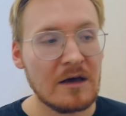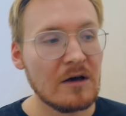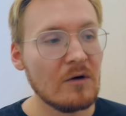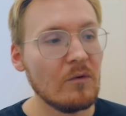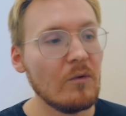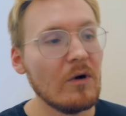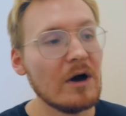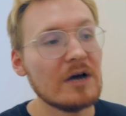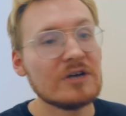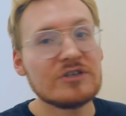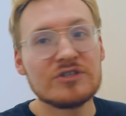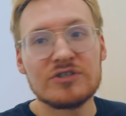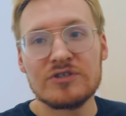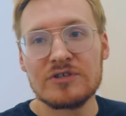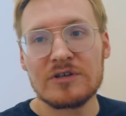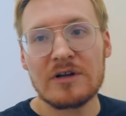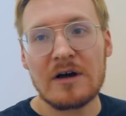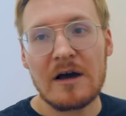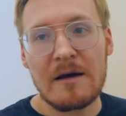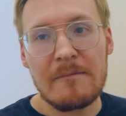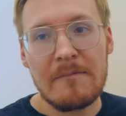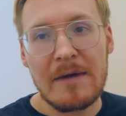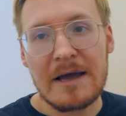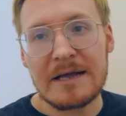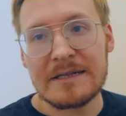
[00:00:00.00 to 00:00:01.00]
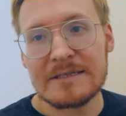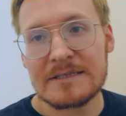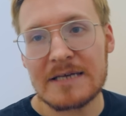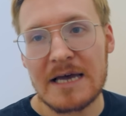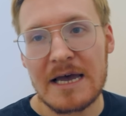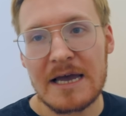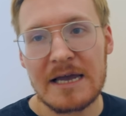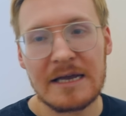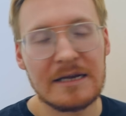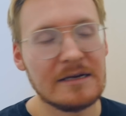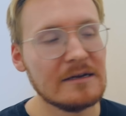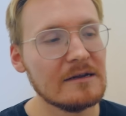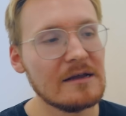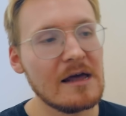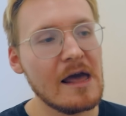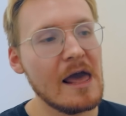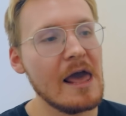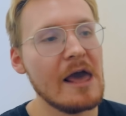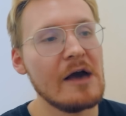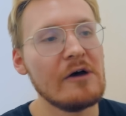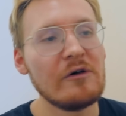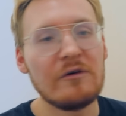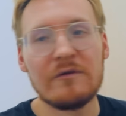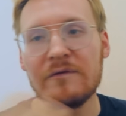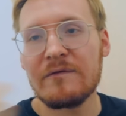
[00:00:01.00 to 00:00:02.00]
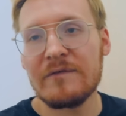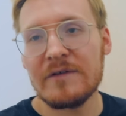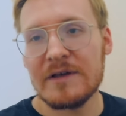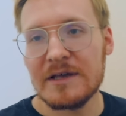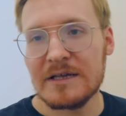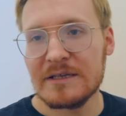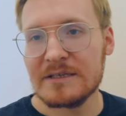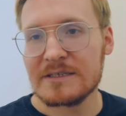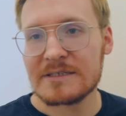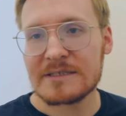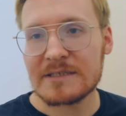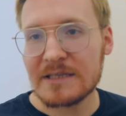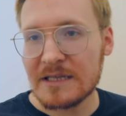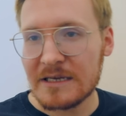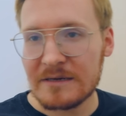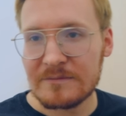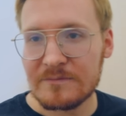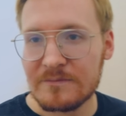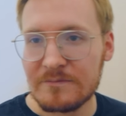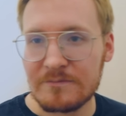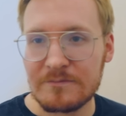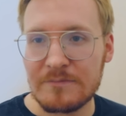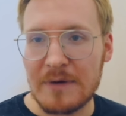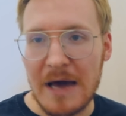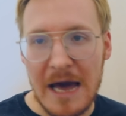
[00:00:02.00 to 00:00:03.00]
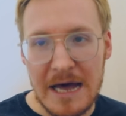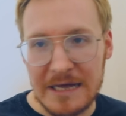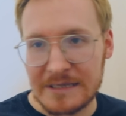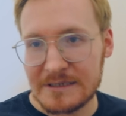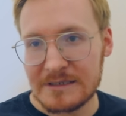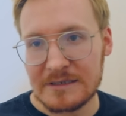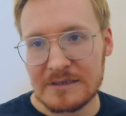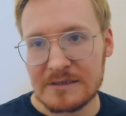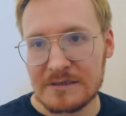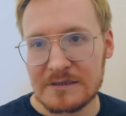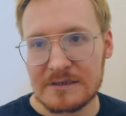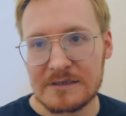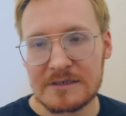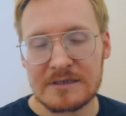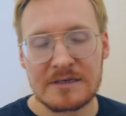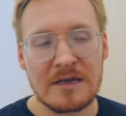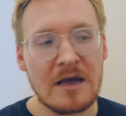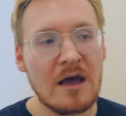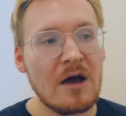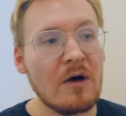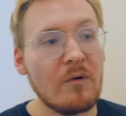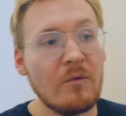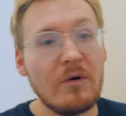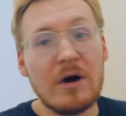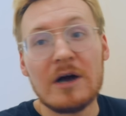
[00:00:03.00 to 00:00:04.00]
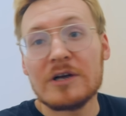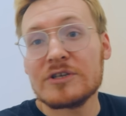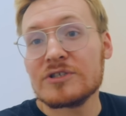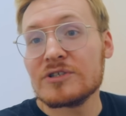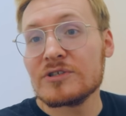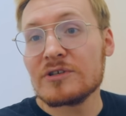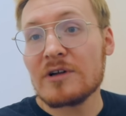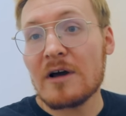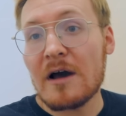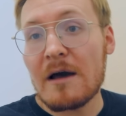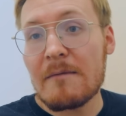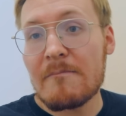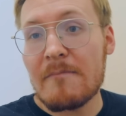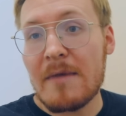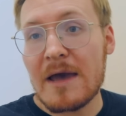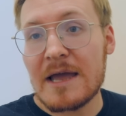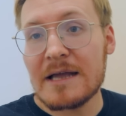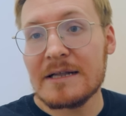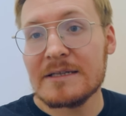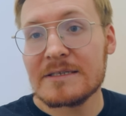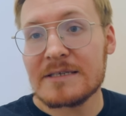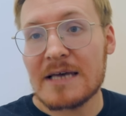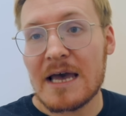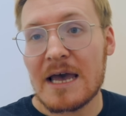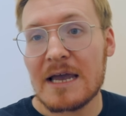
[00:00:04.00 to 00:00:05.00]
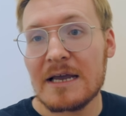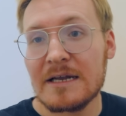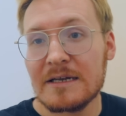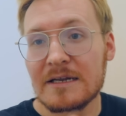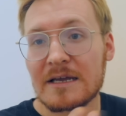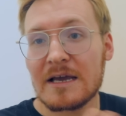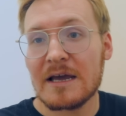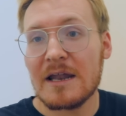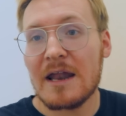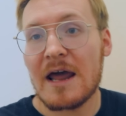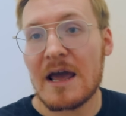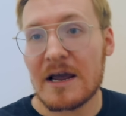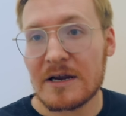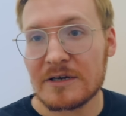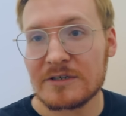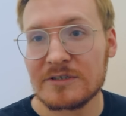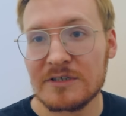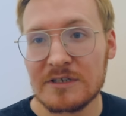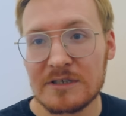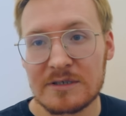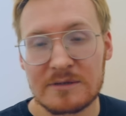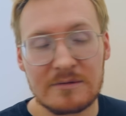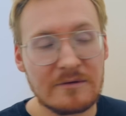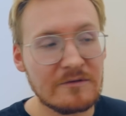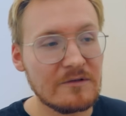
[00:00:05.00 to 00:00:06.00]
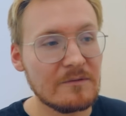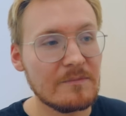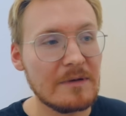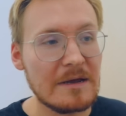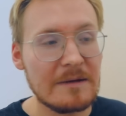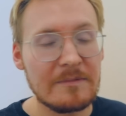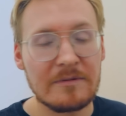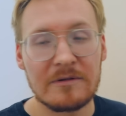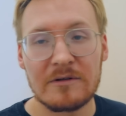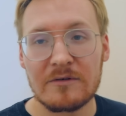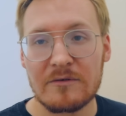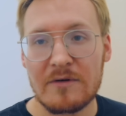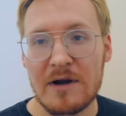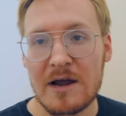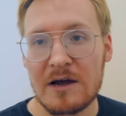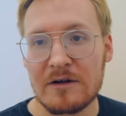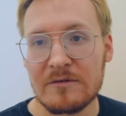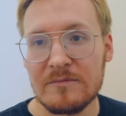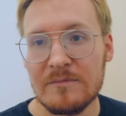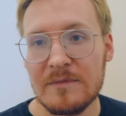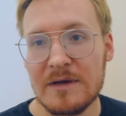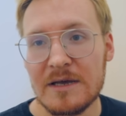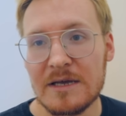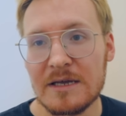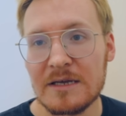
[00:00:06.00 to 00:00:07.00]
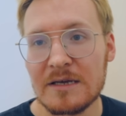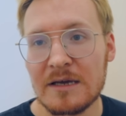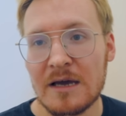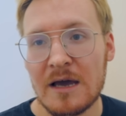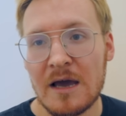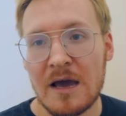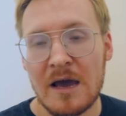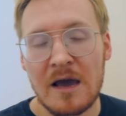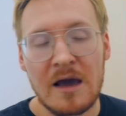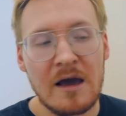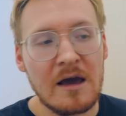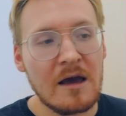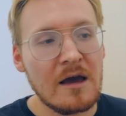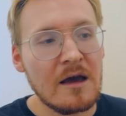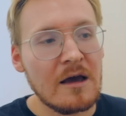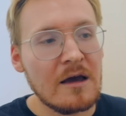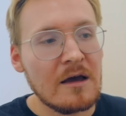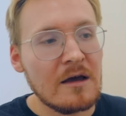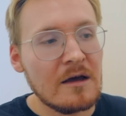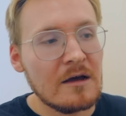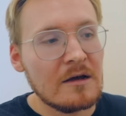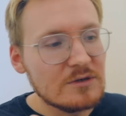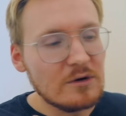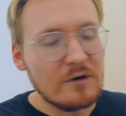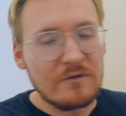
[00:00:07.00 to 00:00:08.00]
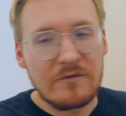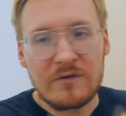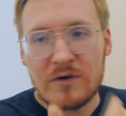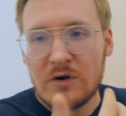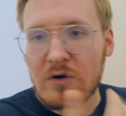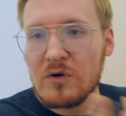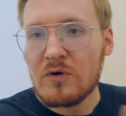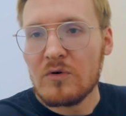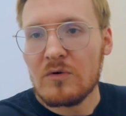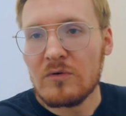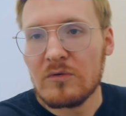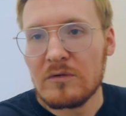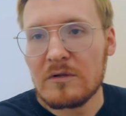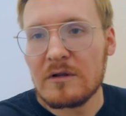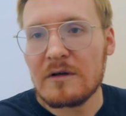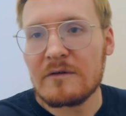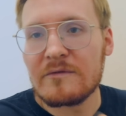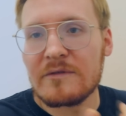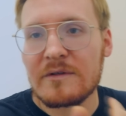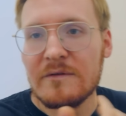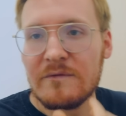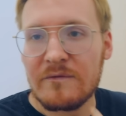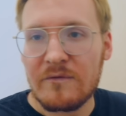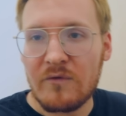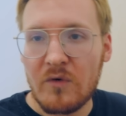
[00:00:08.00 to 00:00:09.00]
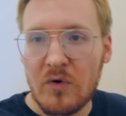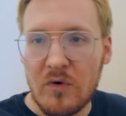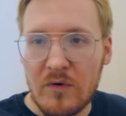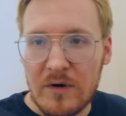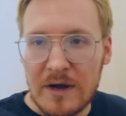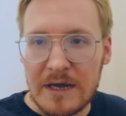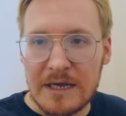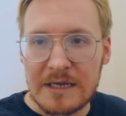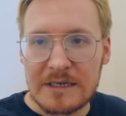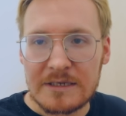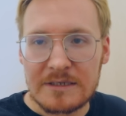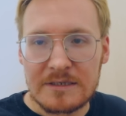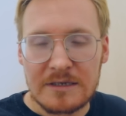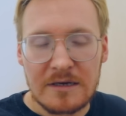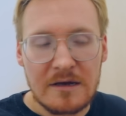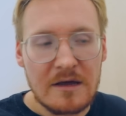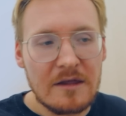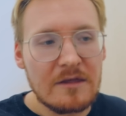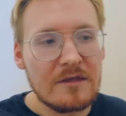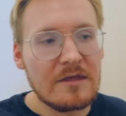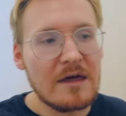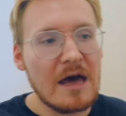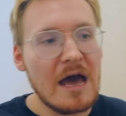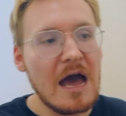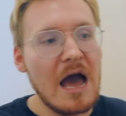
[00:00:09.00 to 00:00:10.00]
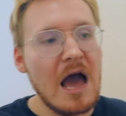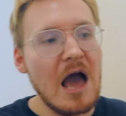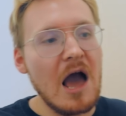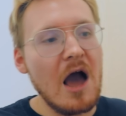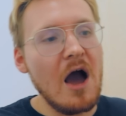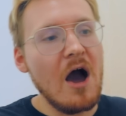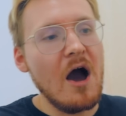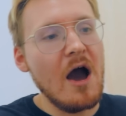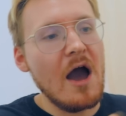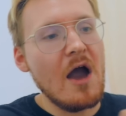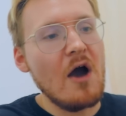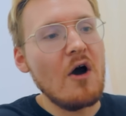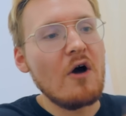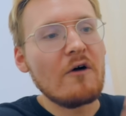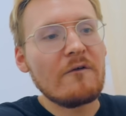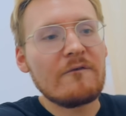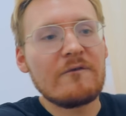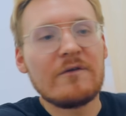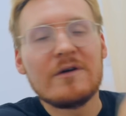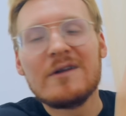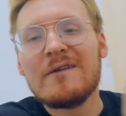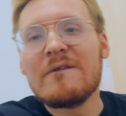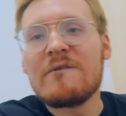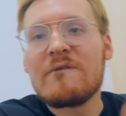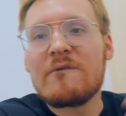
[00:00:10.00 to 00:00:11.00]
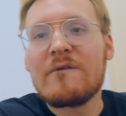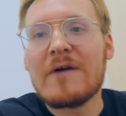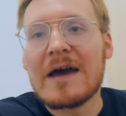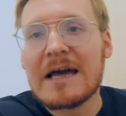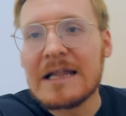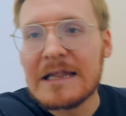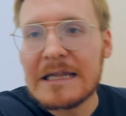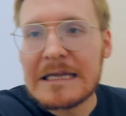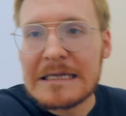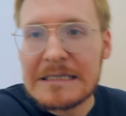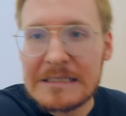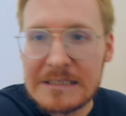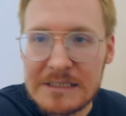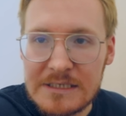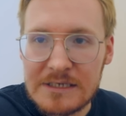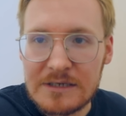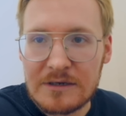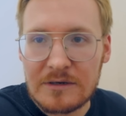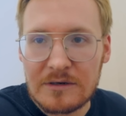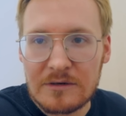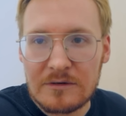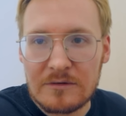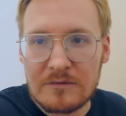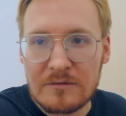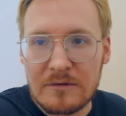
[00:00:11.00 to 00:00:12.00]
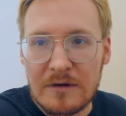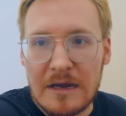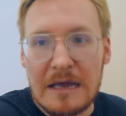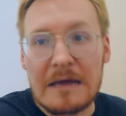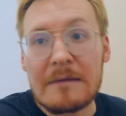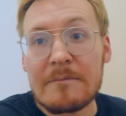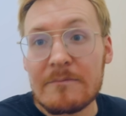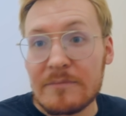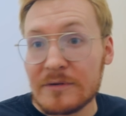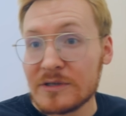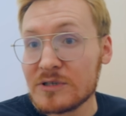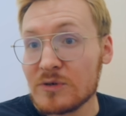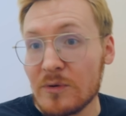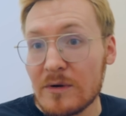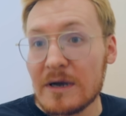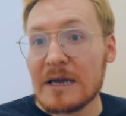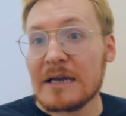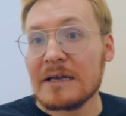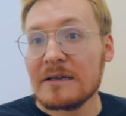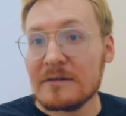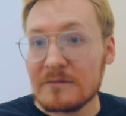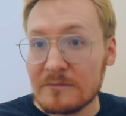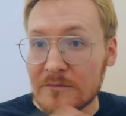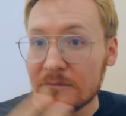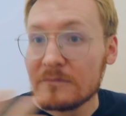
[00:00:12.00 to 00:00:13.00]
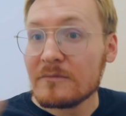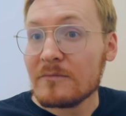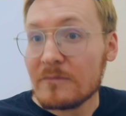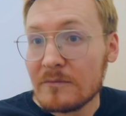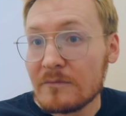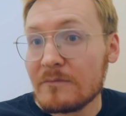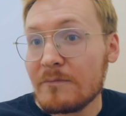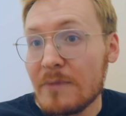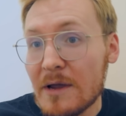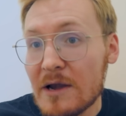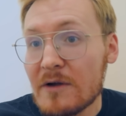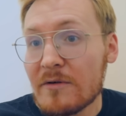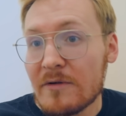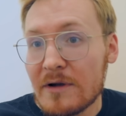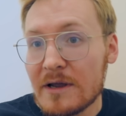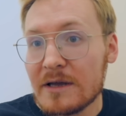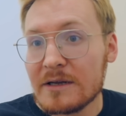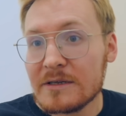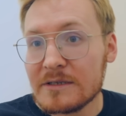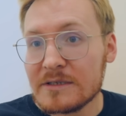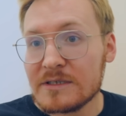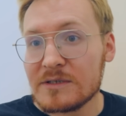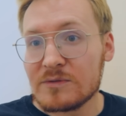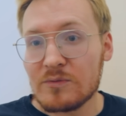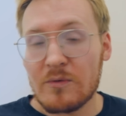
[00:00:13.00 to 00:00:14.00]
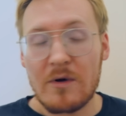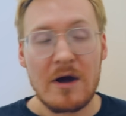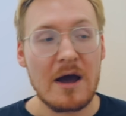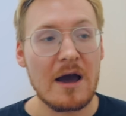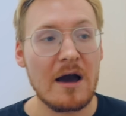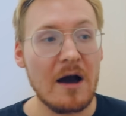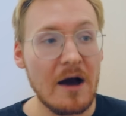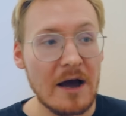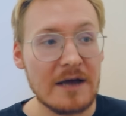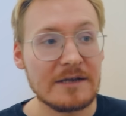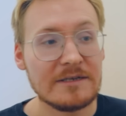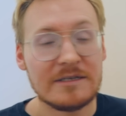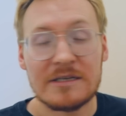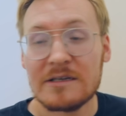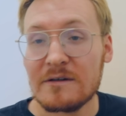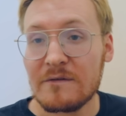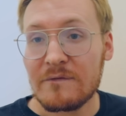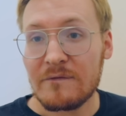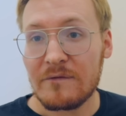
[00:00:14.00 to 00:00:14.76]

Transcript: Why should I maintain healthy sleep patterns? Why should I maintain connections with the people around me? This sort of call of the void that I often fell into in between periods where I did